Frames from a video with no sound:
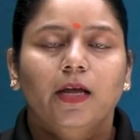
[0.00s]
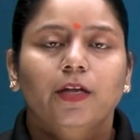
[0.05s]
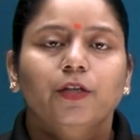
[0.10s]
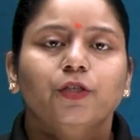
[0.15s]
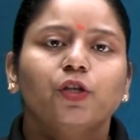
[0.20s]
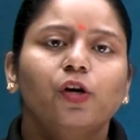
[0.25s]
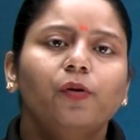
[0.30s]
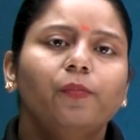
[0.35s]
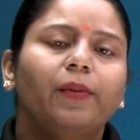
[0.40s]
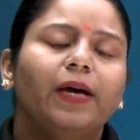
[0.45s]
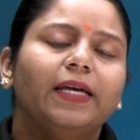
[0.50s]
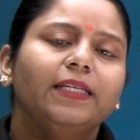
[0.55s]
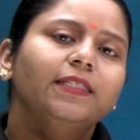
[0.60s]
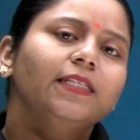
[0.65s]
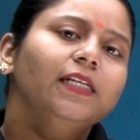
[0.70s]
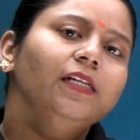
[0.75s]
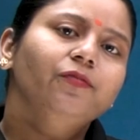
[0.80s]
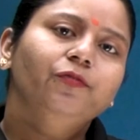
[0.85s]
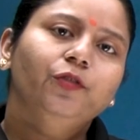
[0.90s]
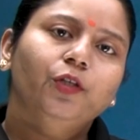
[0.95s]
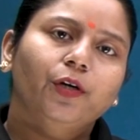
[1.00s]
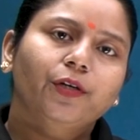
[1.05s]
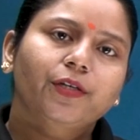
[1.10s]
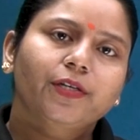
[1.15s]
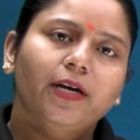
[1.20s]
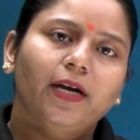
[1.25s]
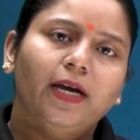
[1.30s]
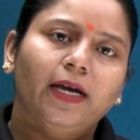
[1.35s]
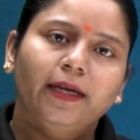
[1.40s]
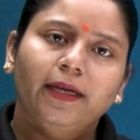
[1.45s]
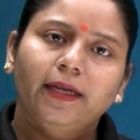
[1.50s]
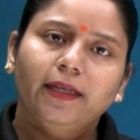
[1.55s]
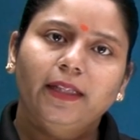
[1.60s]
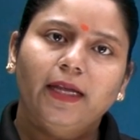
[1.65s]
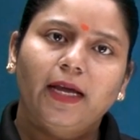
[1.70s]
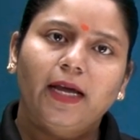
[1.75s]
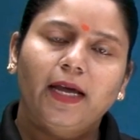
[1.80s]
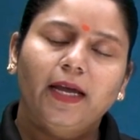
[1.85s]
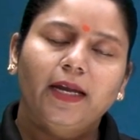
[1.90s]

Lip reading: So myself, Dr. Ankita,